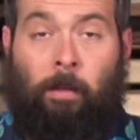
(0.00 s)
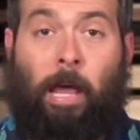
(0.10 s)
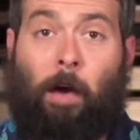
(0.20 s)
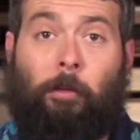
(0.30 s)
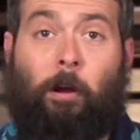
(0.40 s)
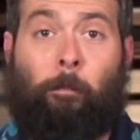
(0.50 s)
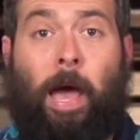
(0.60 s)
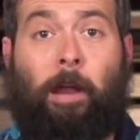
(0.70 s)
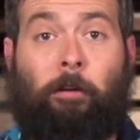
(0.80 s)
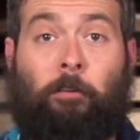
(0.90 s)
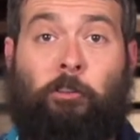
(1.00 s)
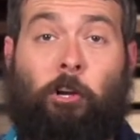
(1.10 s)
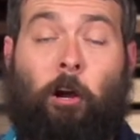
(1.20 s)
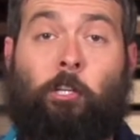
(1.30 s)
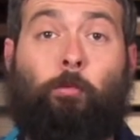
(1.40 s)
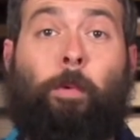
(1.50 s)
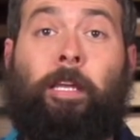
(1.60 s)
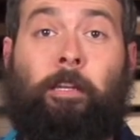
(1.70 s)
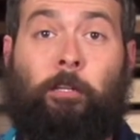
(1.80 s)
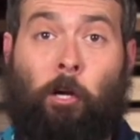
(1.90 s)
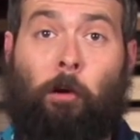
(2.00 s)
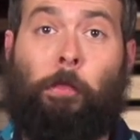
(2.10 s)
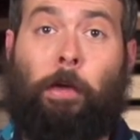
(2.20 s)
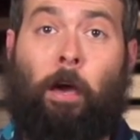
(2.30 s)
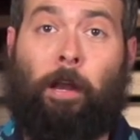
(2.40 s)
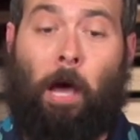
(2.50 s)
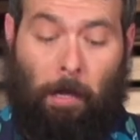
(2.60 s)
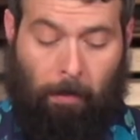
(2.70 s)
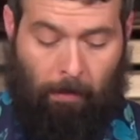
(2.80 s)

Now that our battery's charged, we need to turn the gun on.